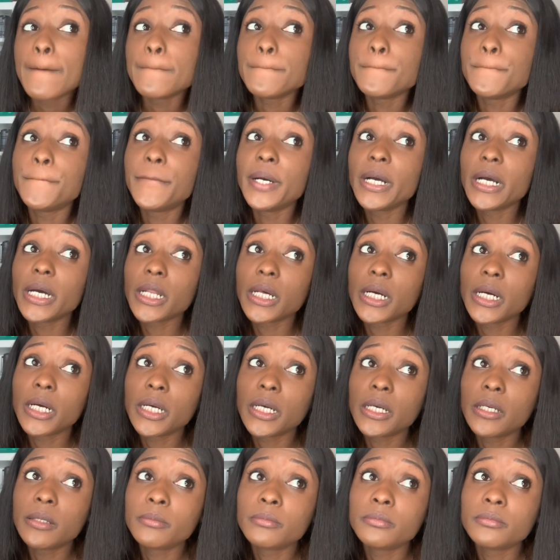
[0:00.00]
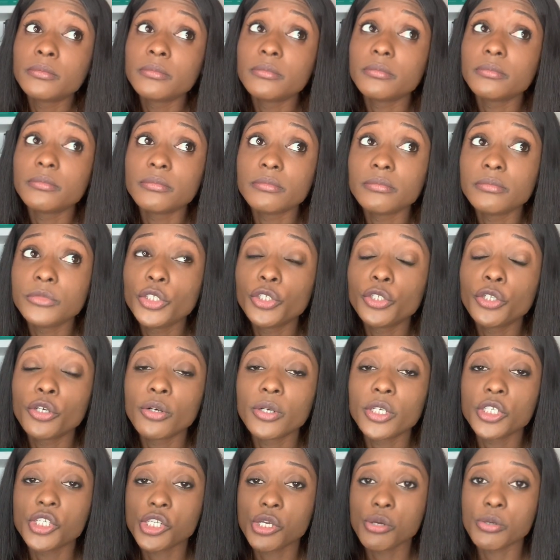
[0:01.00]
But you
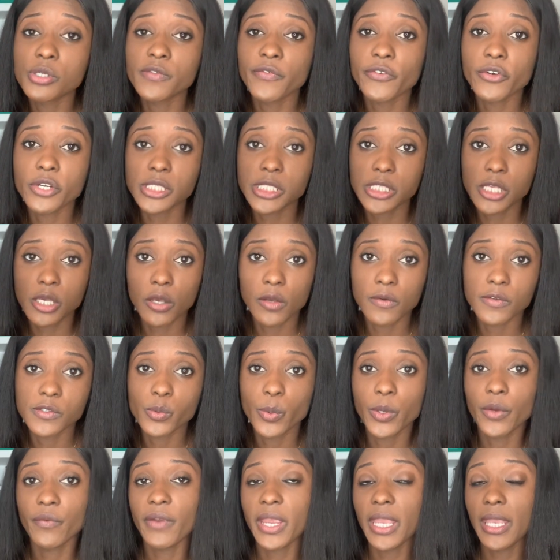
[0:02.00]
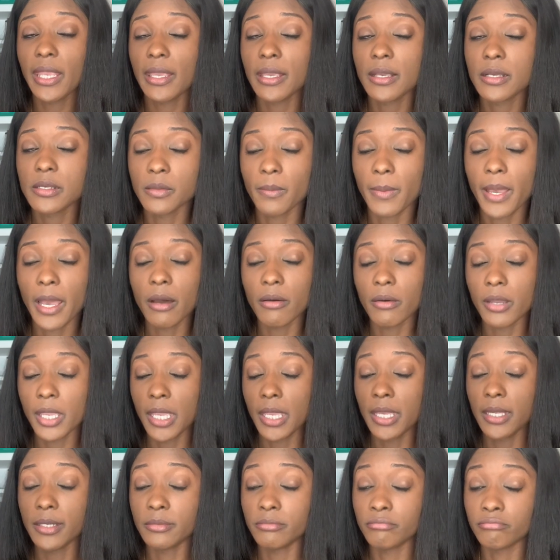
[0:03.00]
know, it shows for itself when rankings come out
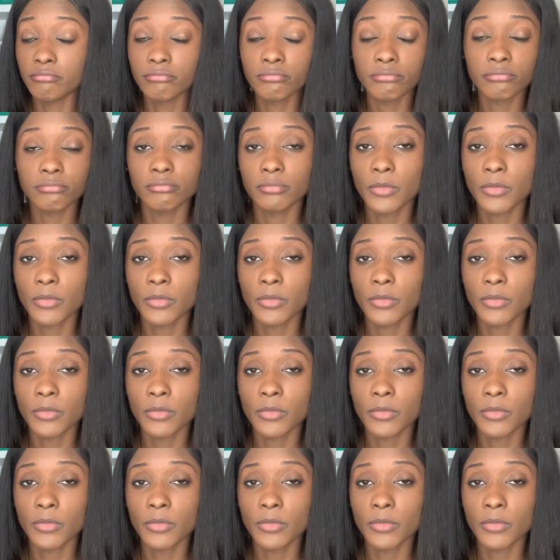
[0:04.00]
and